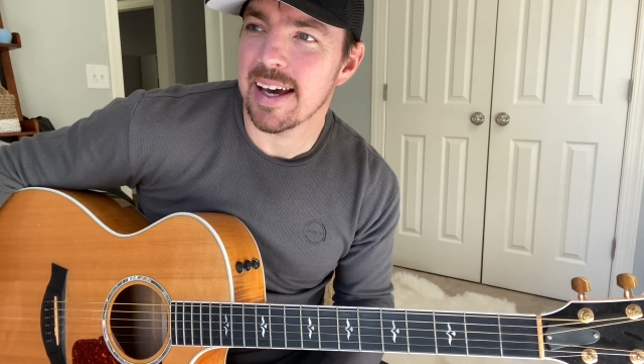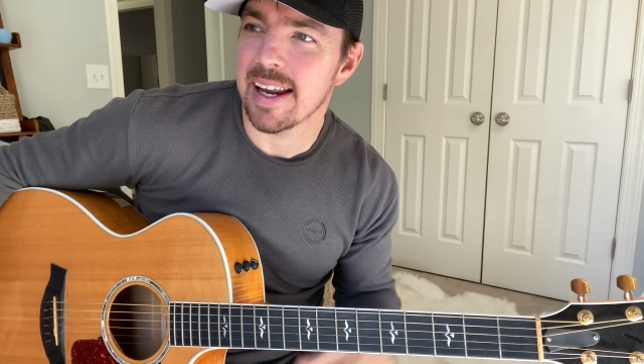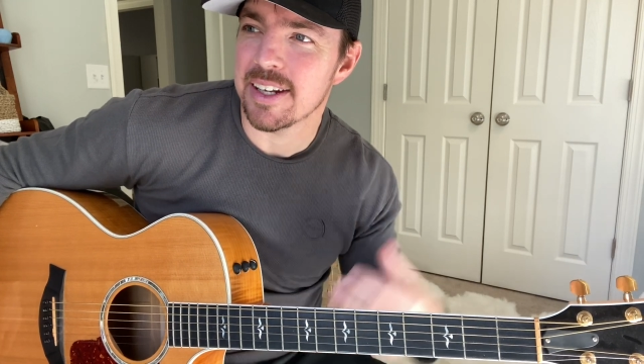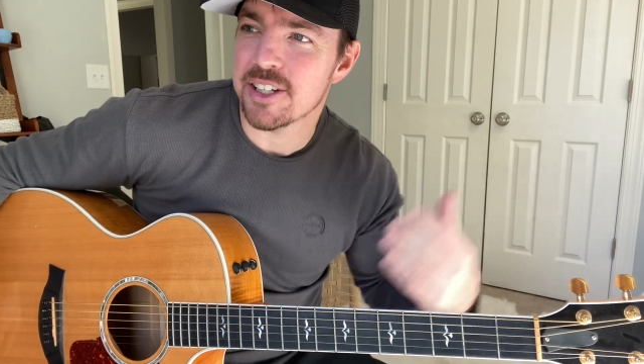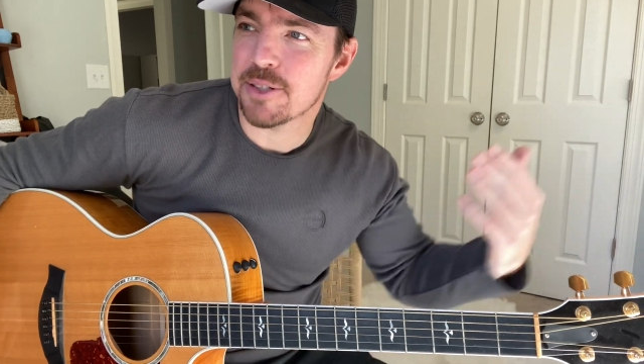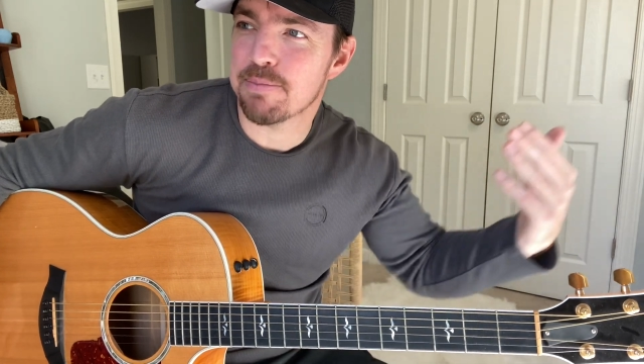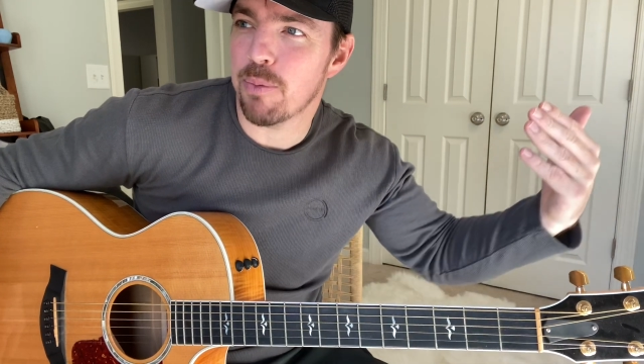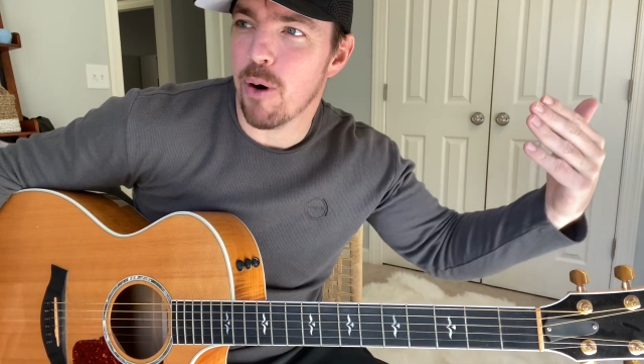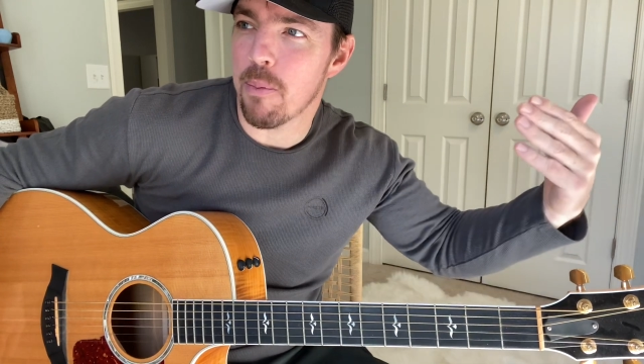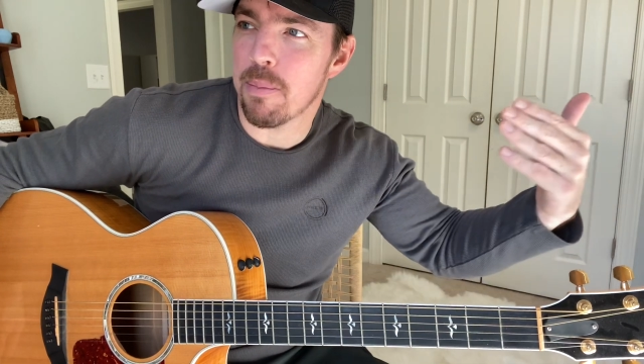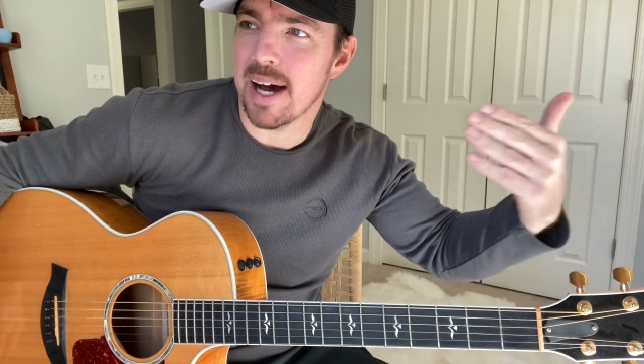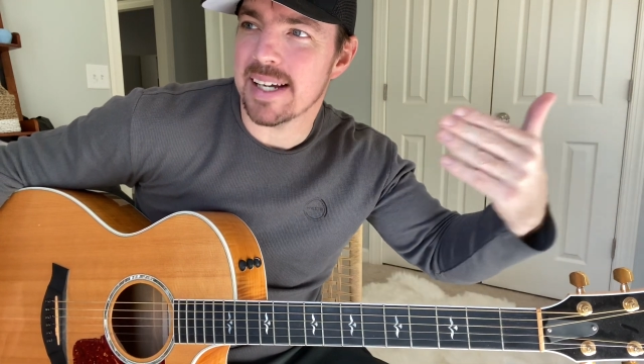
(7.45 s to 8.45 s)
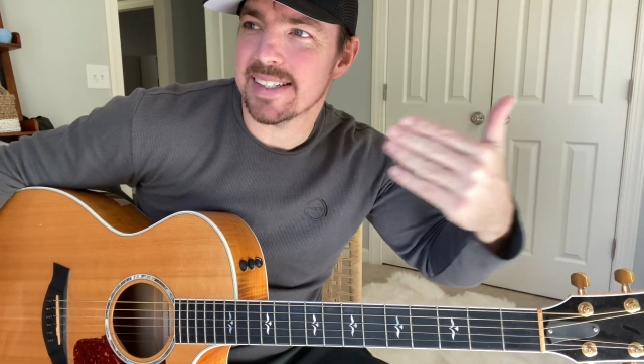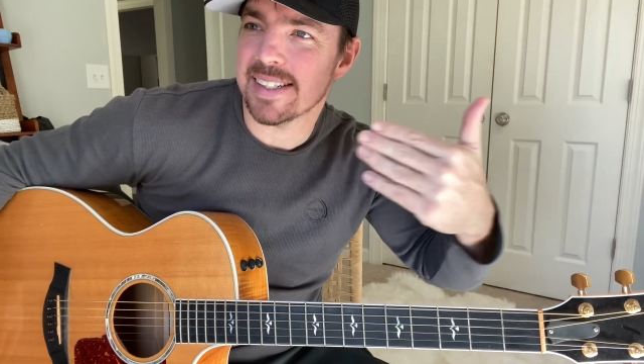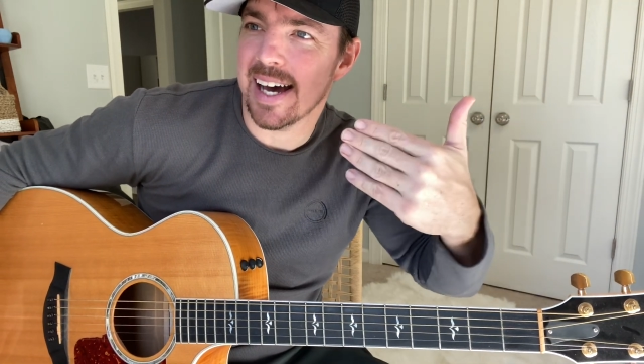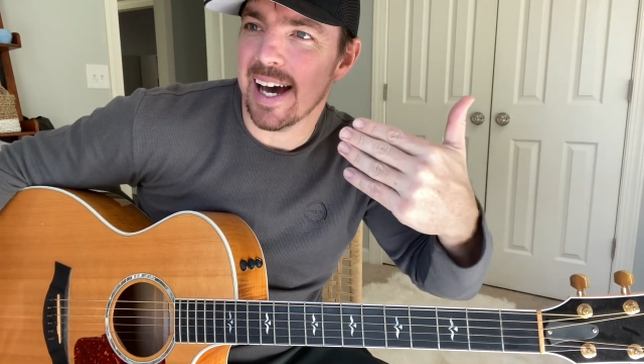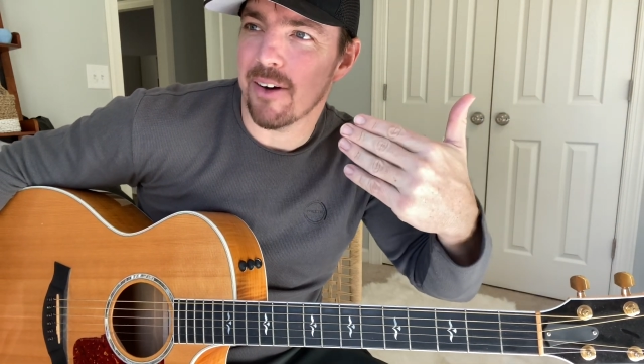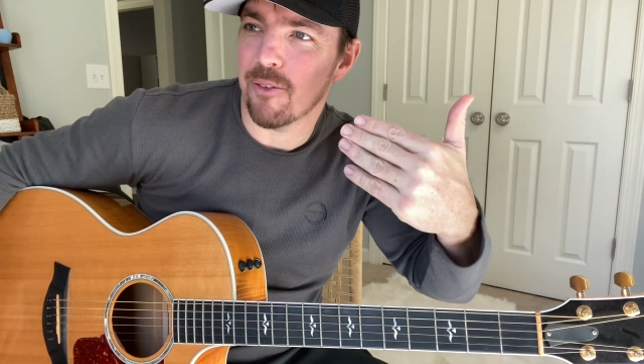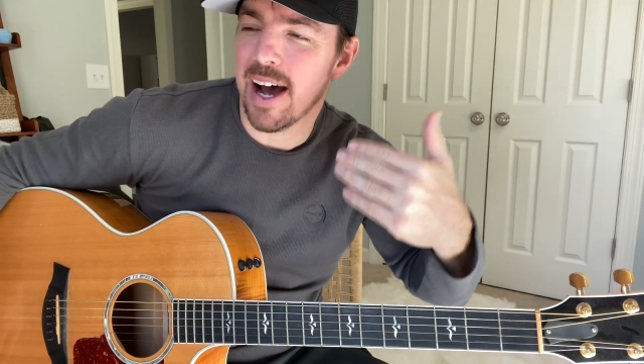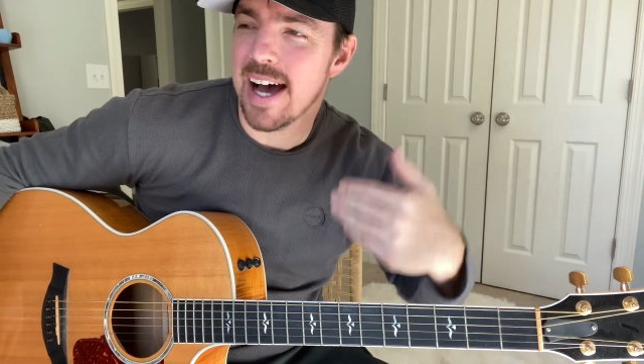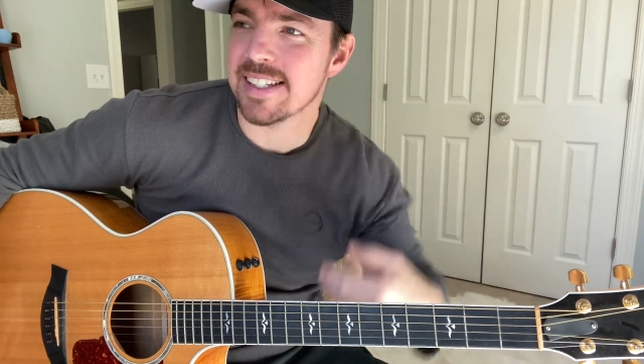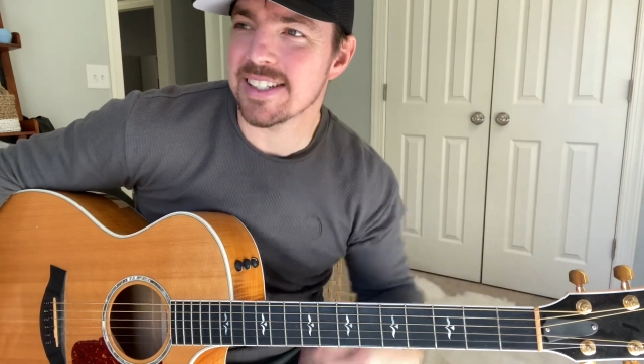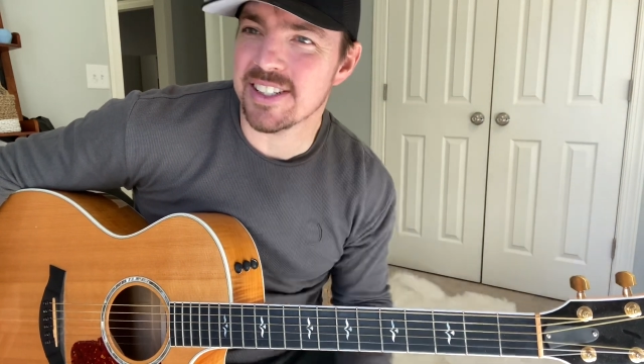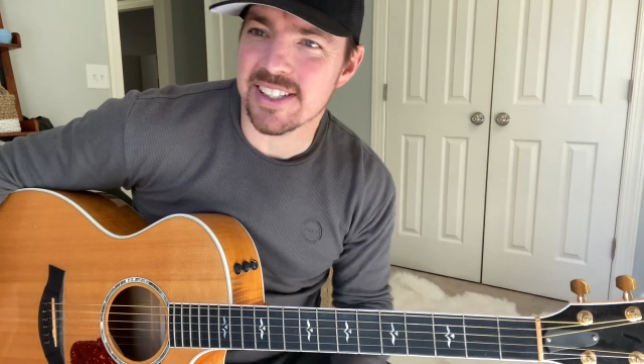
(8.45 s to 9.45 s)
I just walked by a sign,
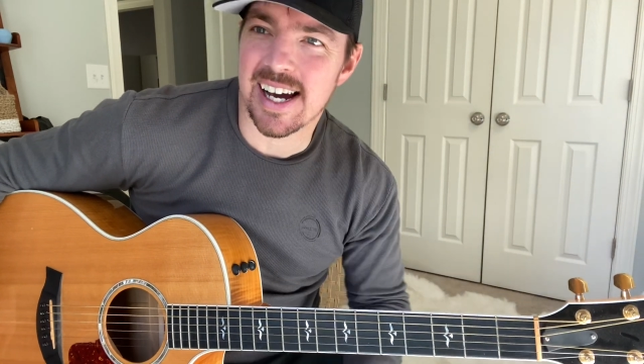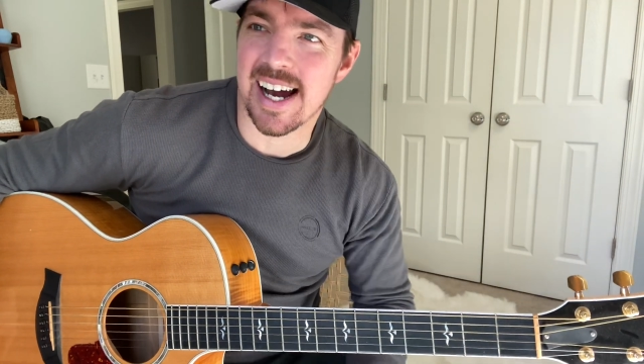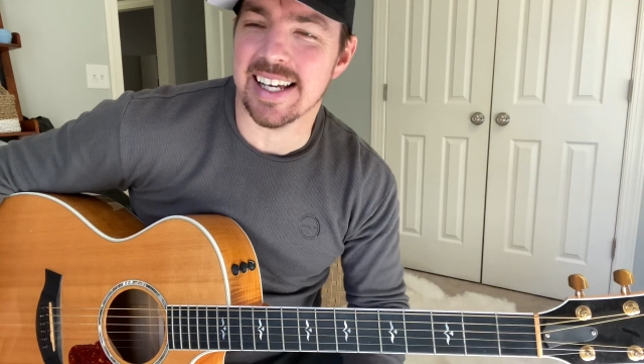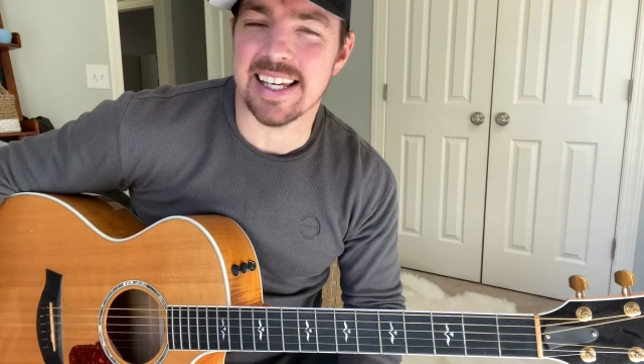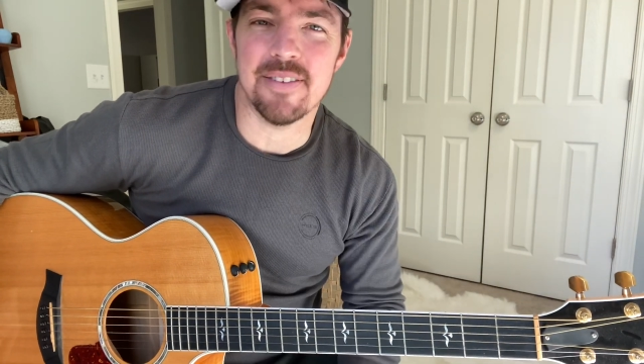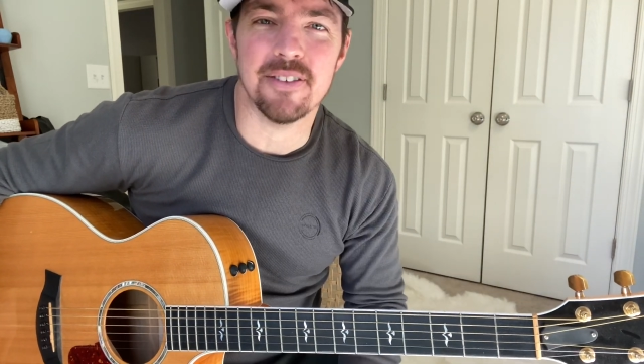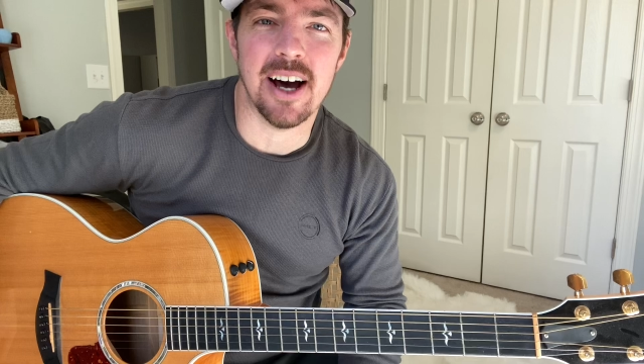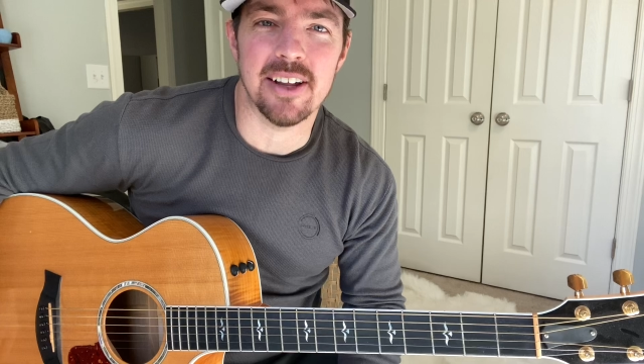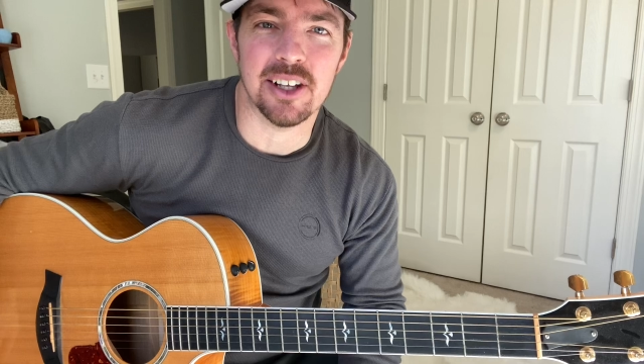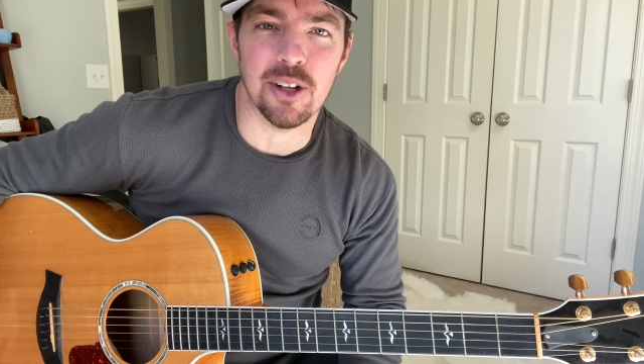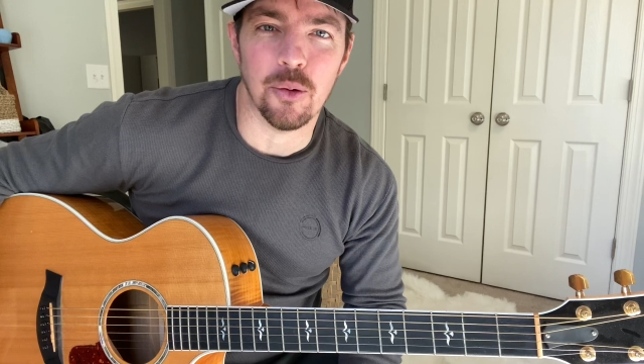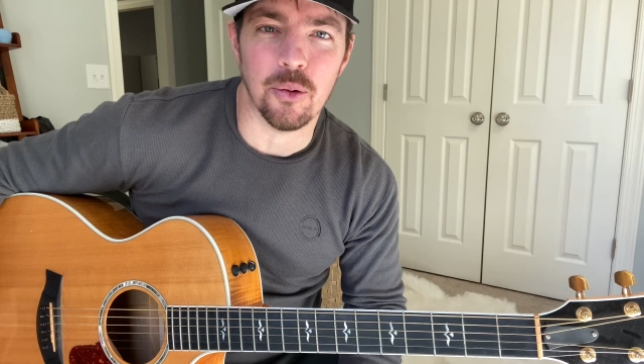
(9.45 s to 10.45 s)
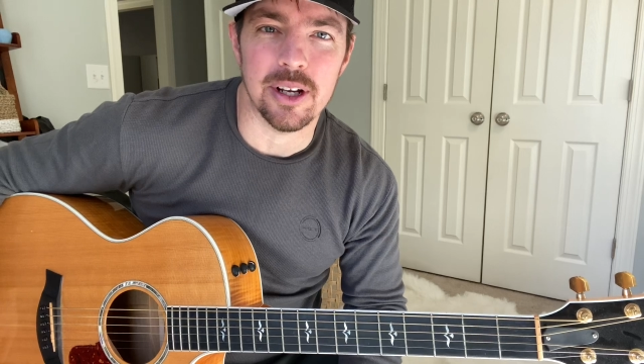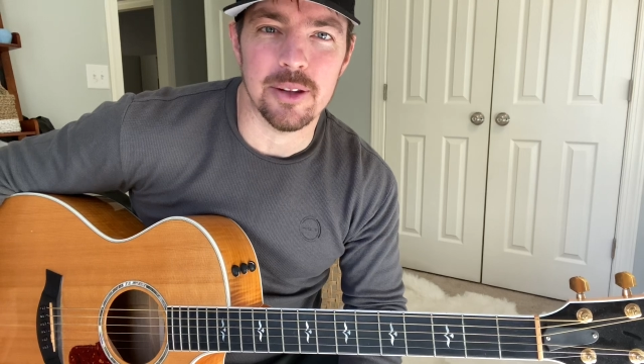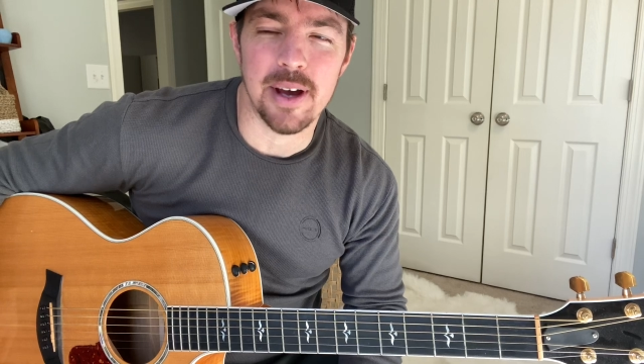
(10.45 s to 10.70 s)
rise and shine and give God the glory.